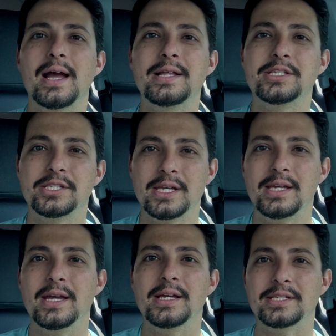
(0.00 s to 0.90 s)
and
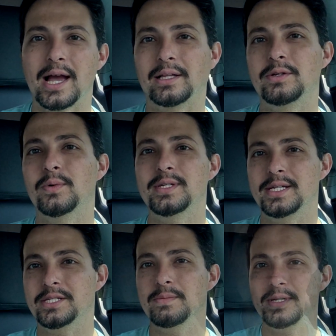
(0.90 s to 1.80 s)
see exactly what
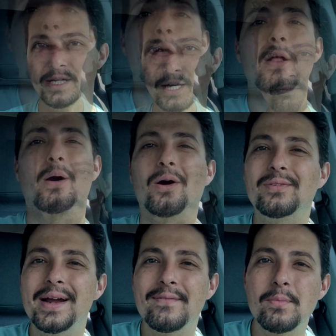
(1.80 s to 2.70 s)
needs to be done. All
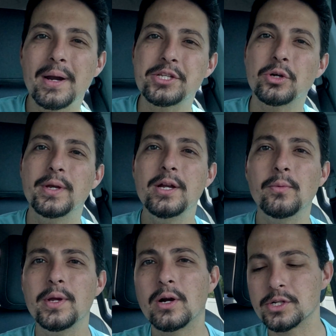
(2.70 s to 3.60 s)
right, everybody. So here
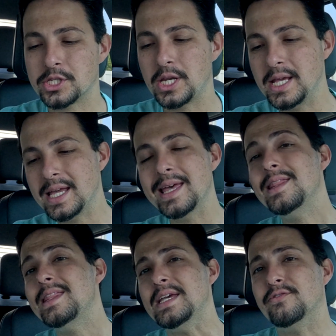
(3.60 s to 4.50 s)
we are sitting
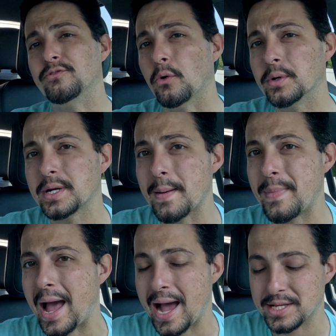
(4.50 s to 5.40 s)
in the Ford
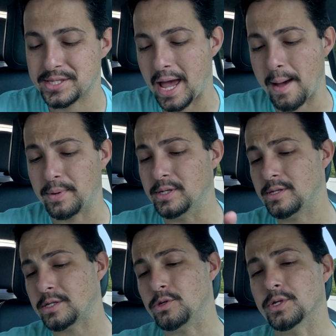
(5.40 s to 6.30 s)
Pass app.
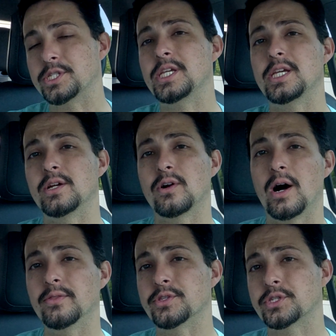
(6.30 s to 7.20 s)
And as you can see here
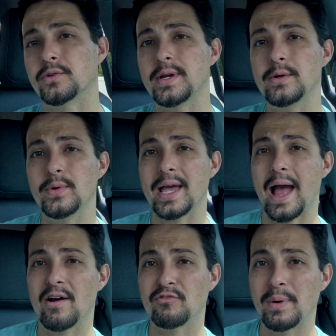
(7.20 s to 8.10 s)
on the screen, we
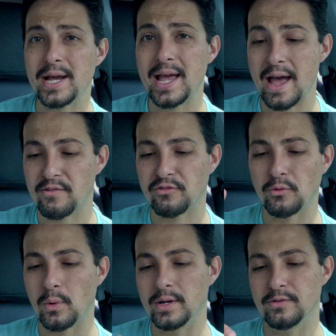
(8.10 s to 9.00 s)
have my
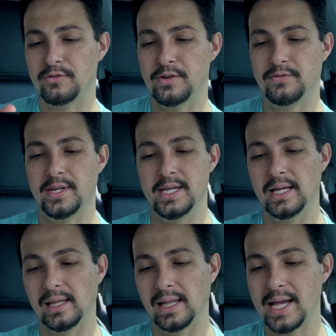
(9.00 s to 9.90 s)

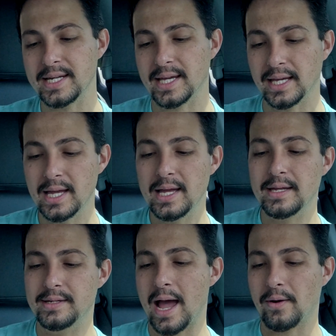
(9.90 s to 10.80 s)
F-150 Lightning.
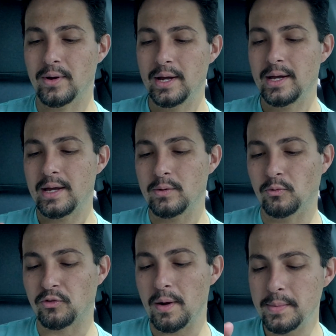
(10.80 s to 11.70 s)
Now,
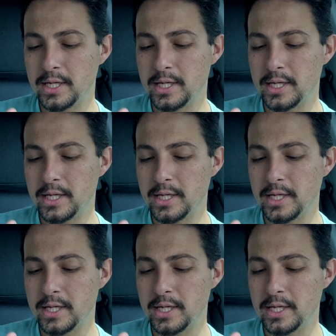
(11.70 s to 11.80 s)
from